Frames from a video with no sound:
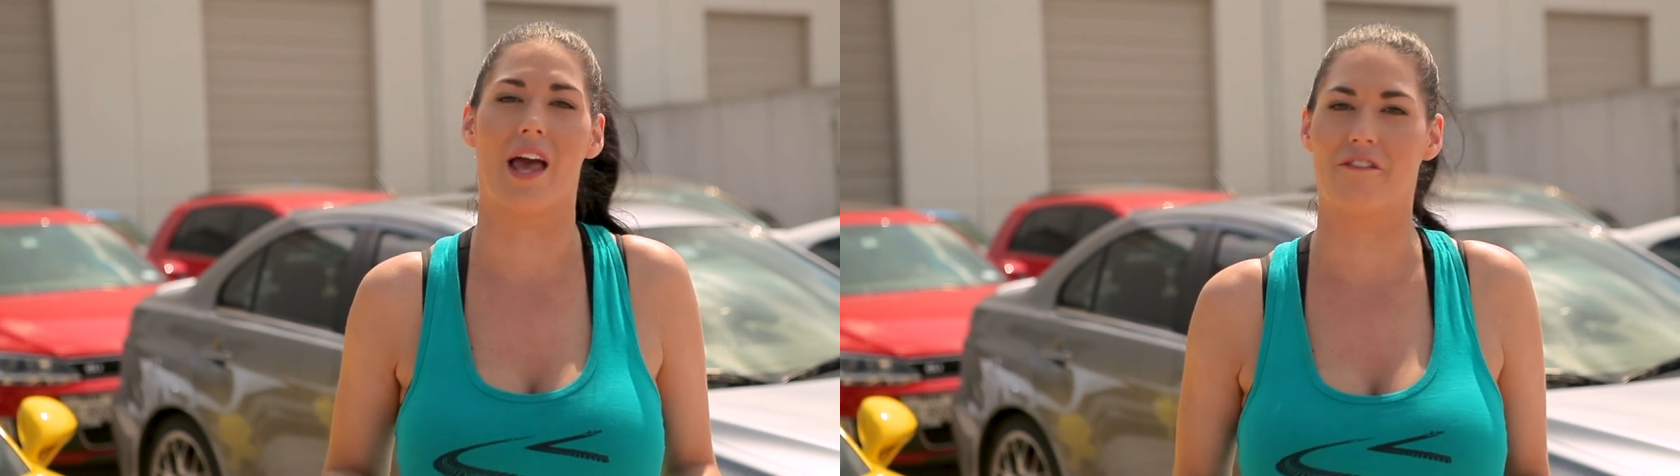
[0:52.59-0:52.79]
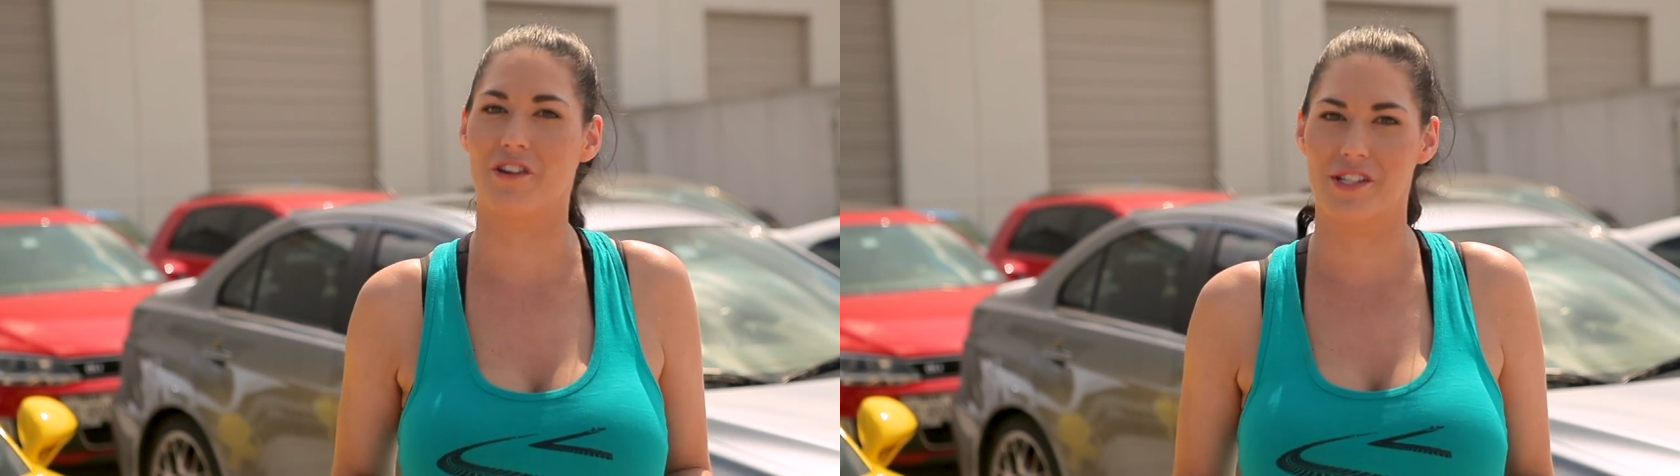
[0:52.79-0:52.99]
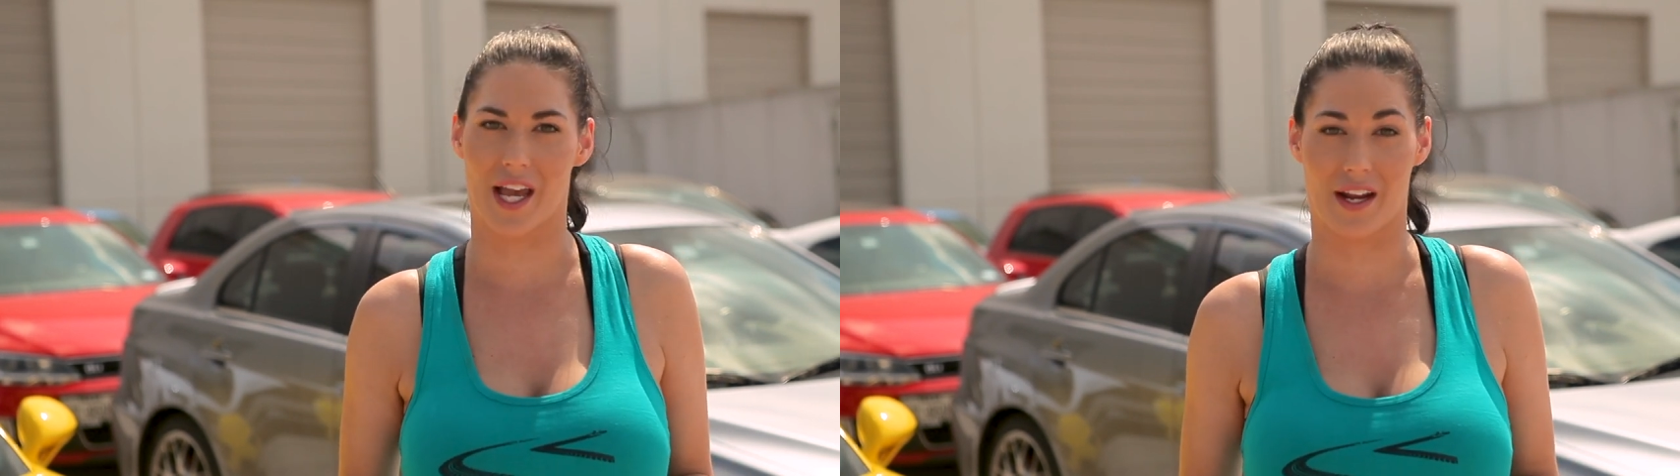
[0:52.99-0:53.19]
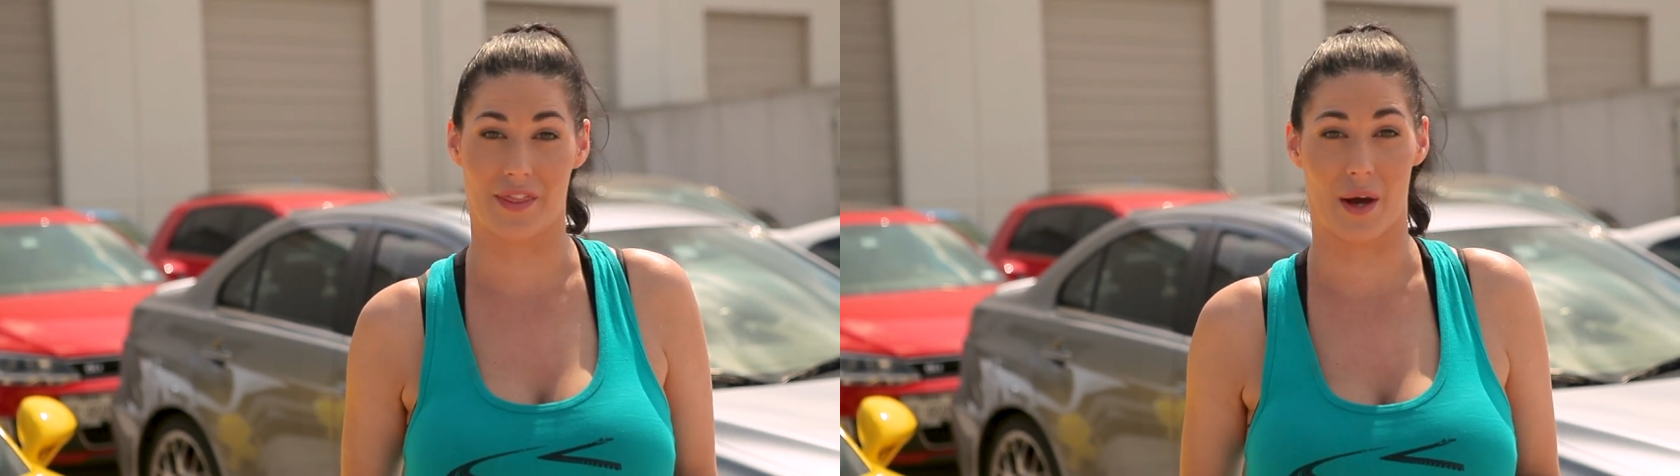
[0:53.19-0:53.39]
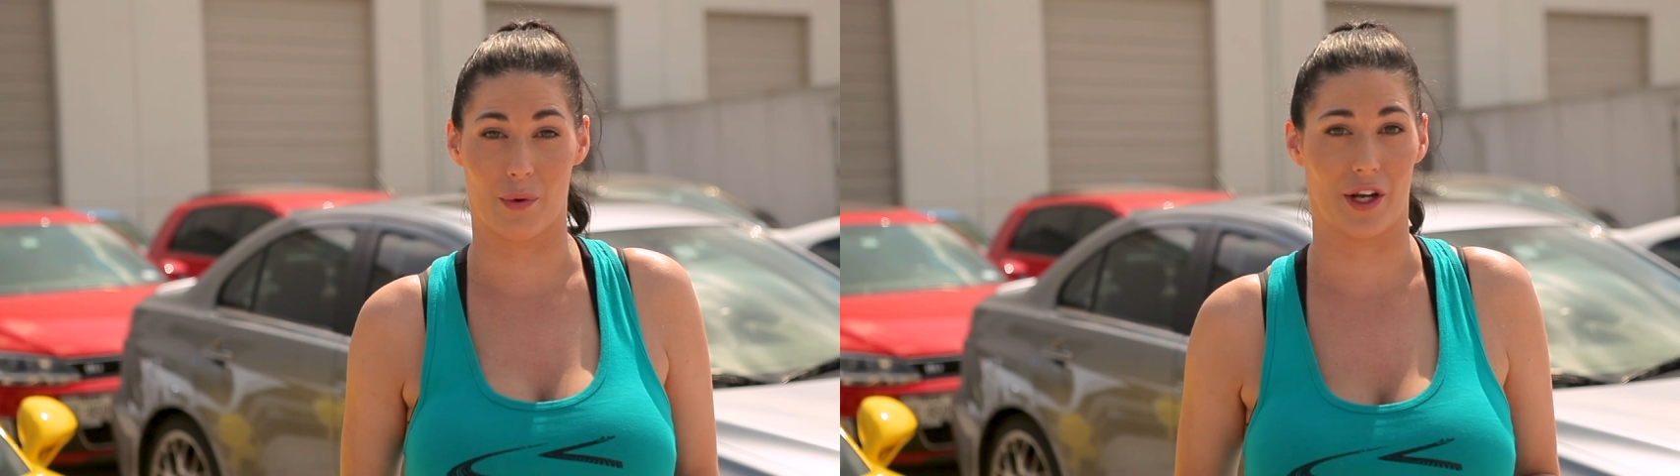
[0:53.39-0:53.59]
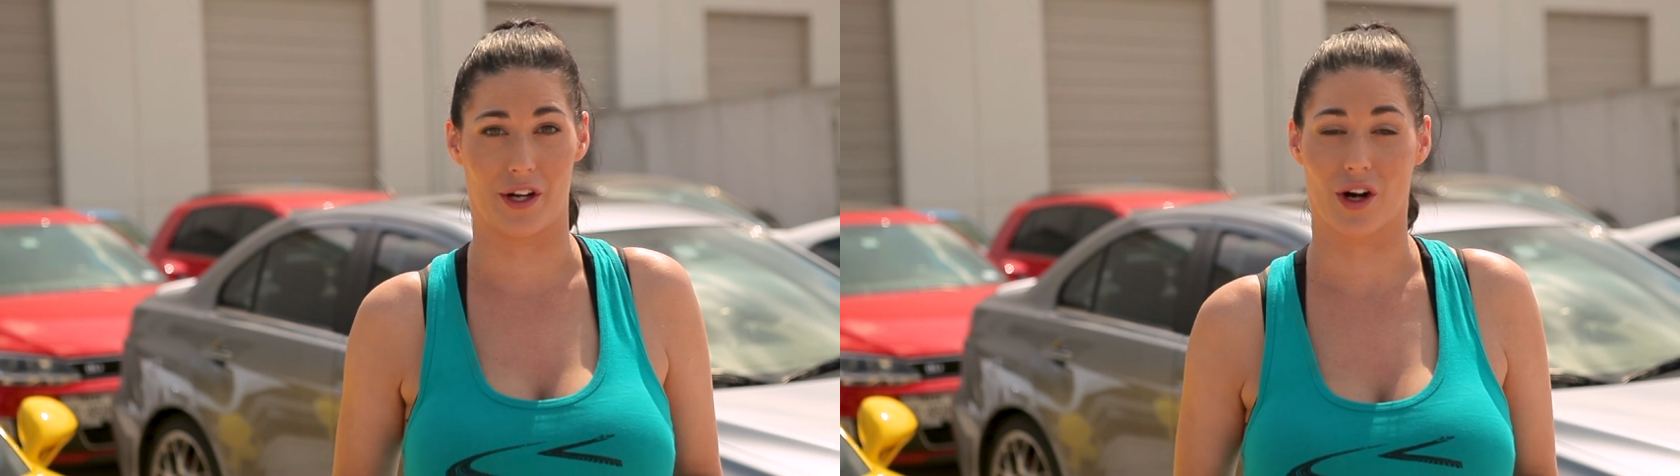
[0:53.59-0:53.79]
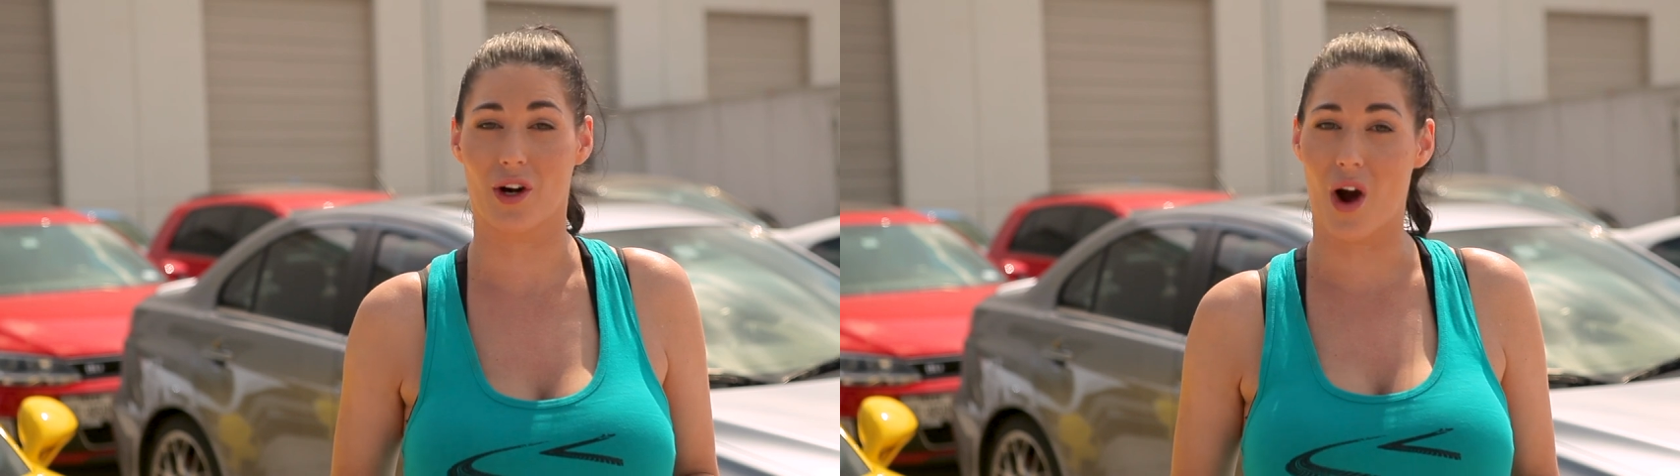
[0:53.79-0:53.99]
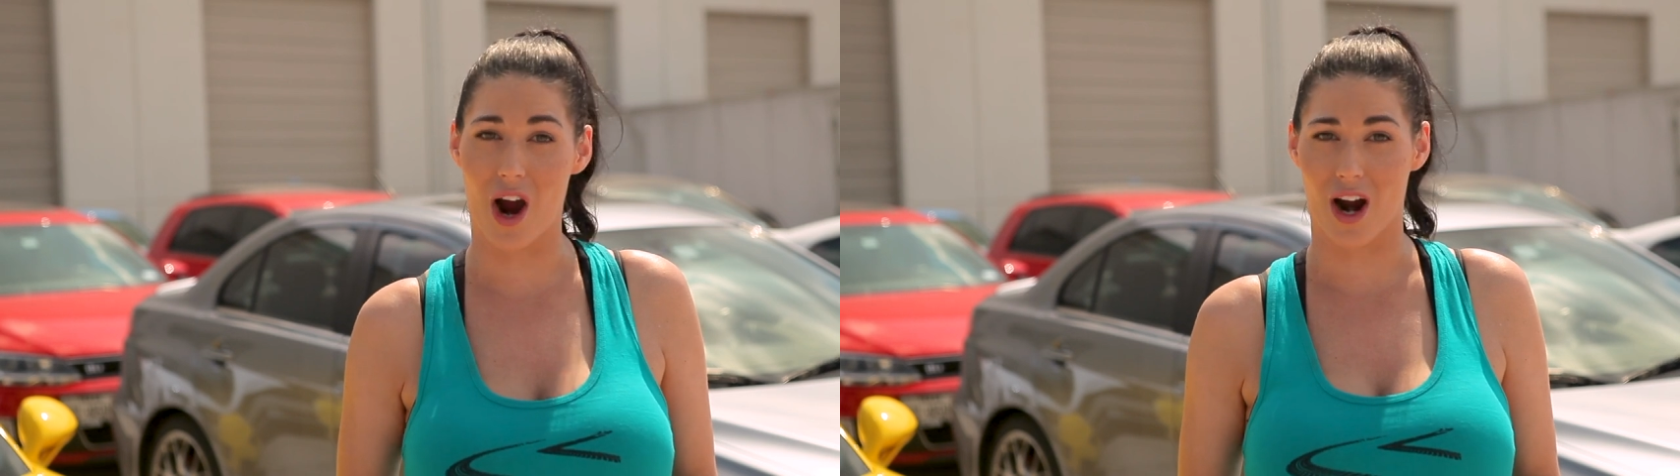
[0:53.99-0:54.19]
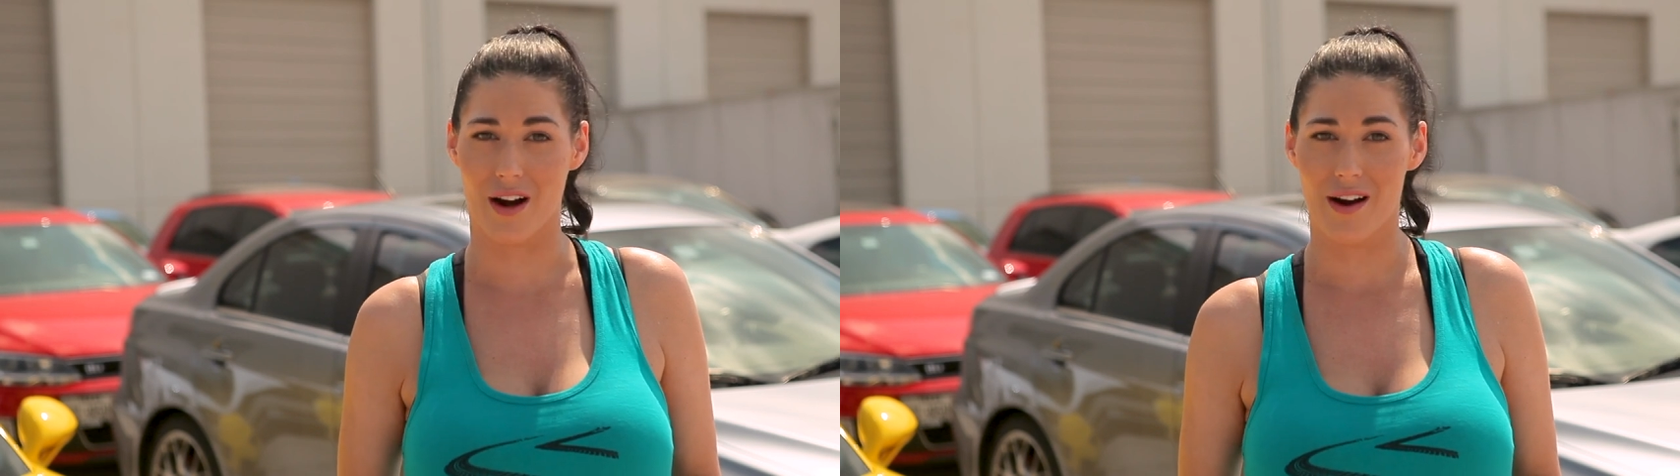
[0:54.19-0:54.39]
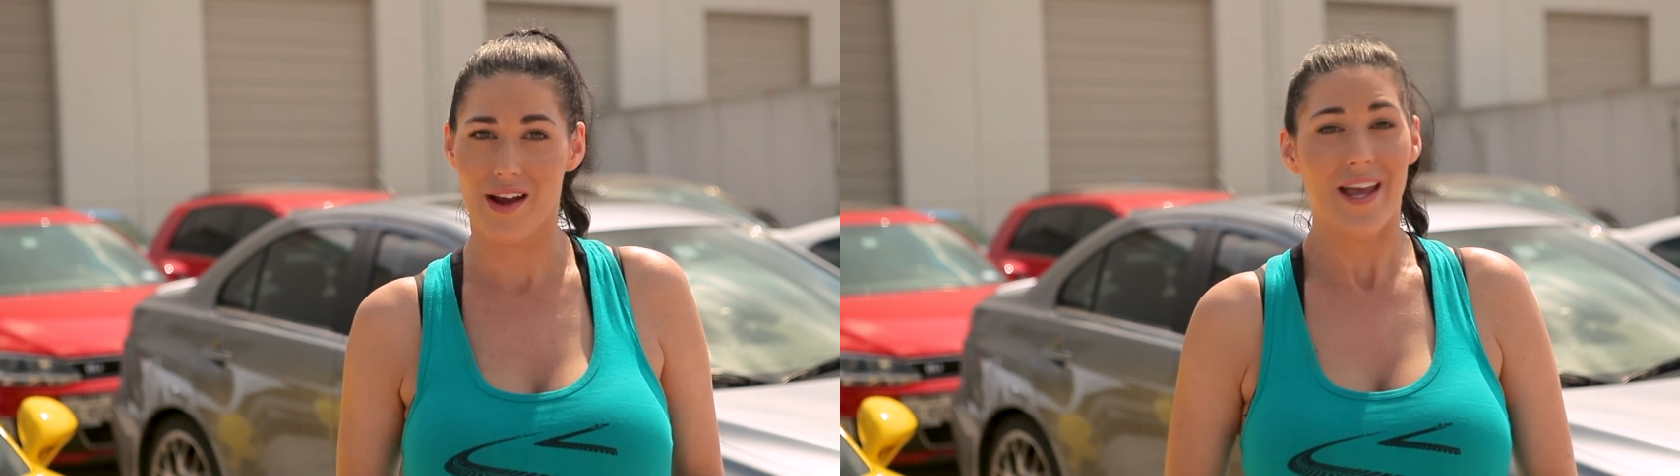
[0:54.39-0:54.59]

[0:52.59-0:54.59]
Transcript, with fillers: every second that we're in our car.